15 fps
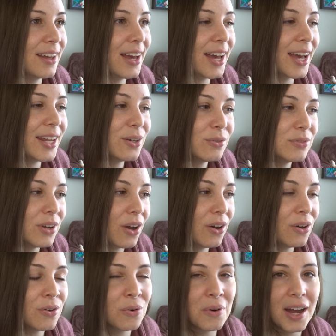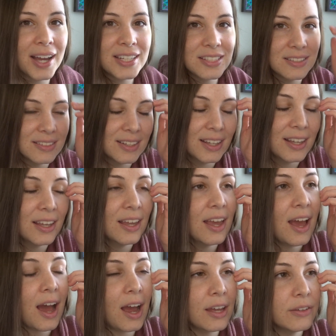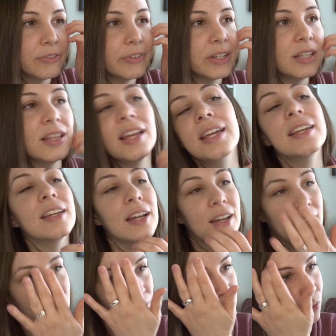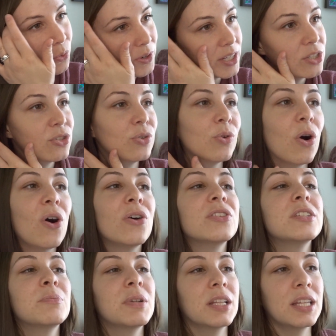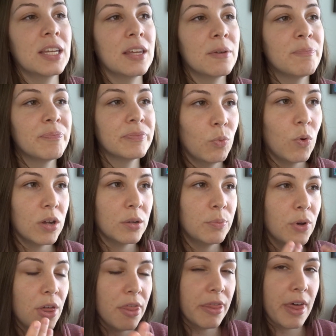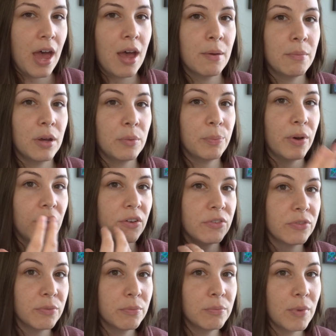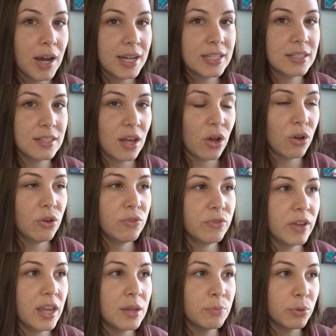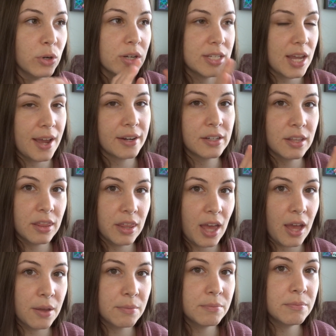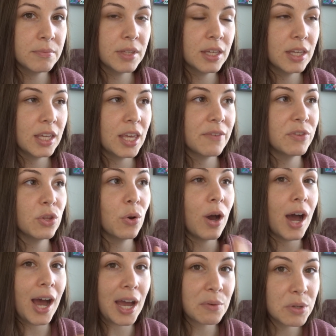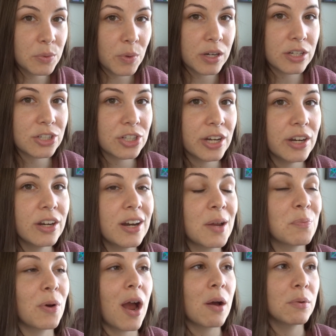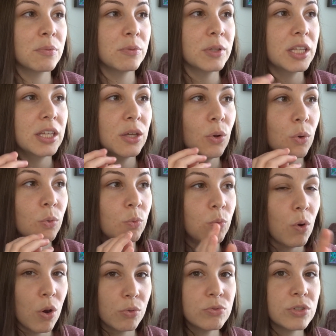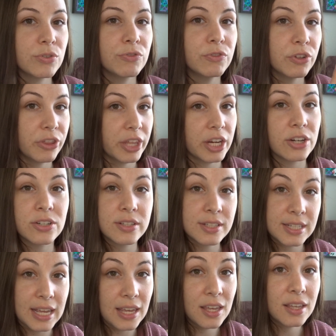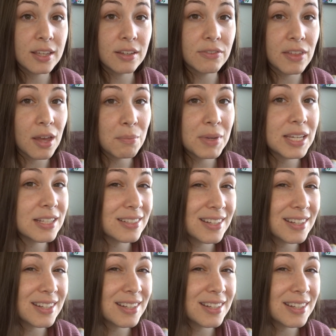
I don't know. I, I feel like I'm going to ultimately want to put them above myself and protect them. Even though I would want to share, I probably won't for their sake, if that makes